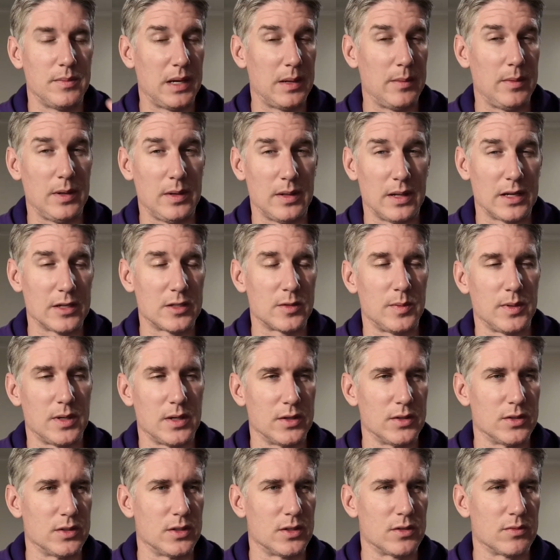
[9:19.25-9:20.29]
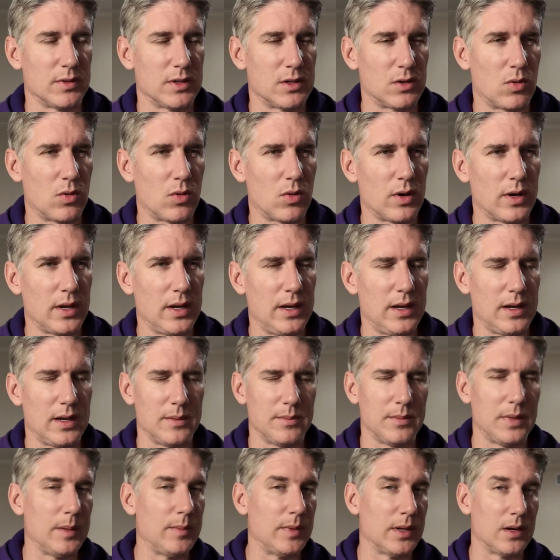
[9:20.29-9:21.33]
Maybe that's because it's recording
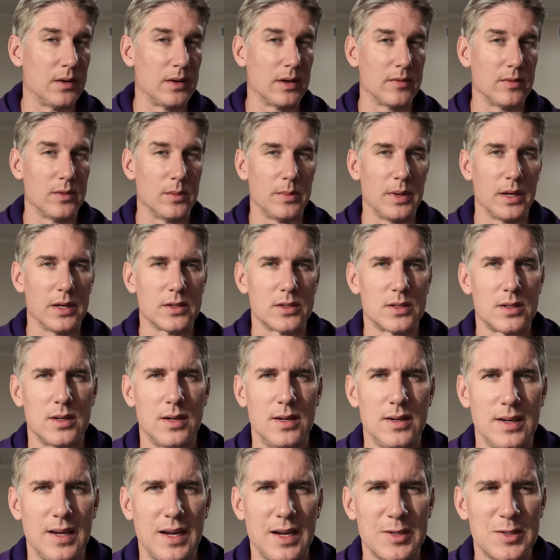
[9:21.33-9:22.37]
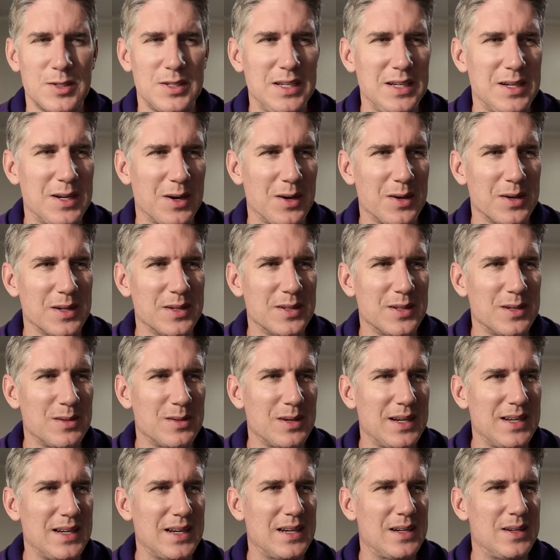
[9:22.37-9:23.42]
and maybe I don't have the best SD card in there
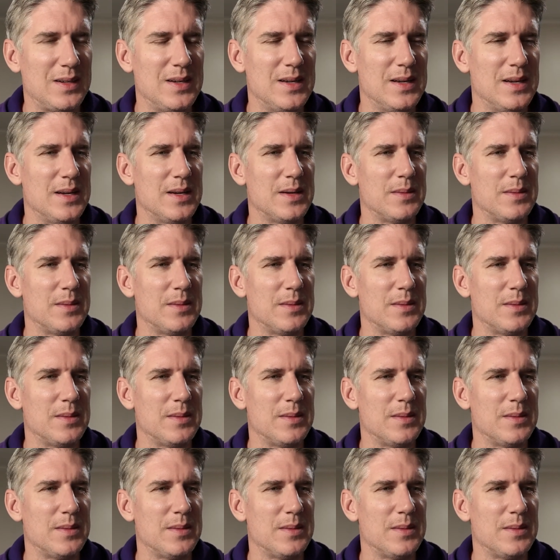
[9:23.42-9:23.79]
right now.